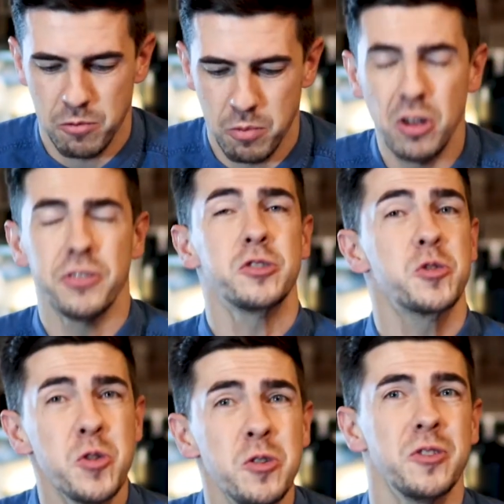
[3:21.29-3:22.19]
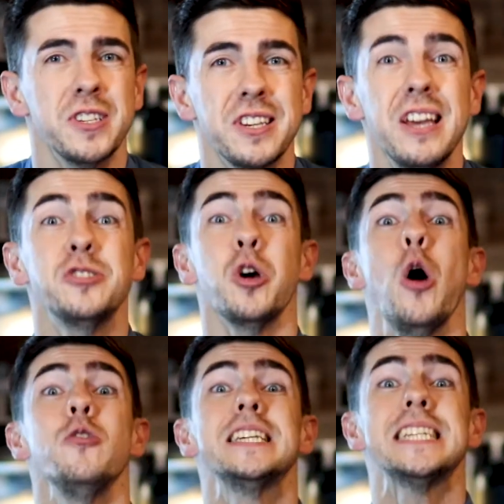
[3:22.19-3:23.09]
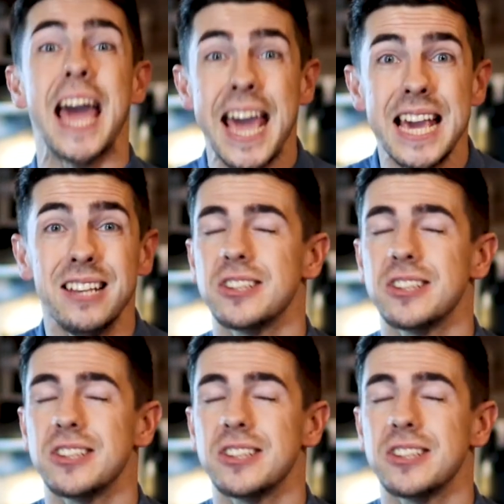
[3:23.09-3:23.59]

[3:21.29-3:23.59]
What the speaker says: Well, the truth is, it's okay